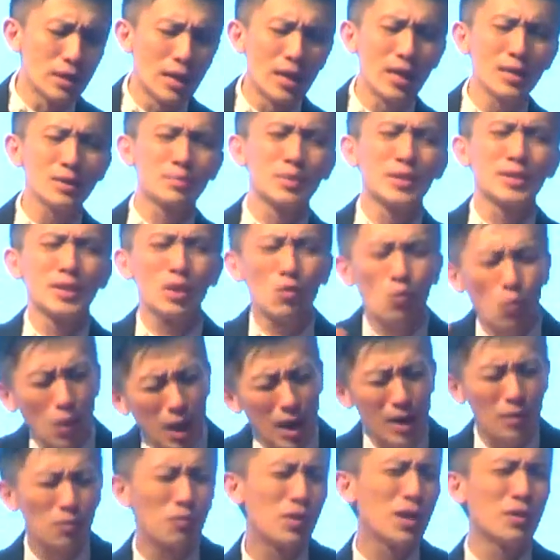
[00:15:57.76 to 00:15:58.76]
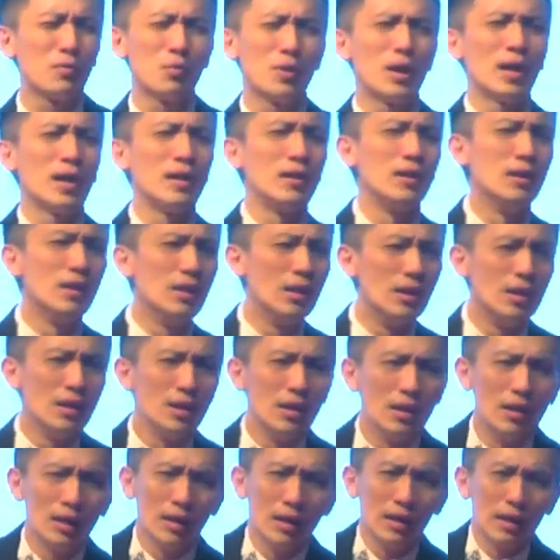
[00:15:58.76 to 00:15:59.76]
I ask myself, why?
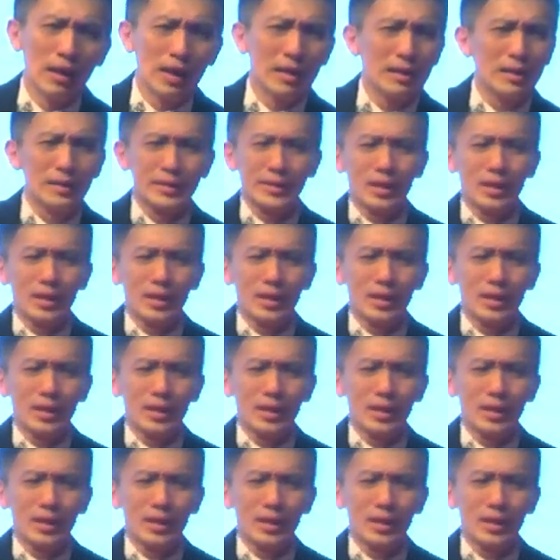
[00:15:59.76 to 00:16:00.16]
And I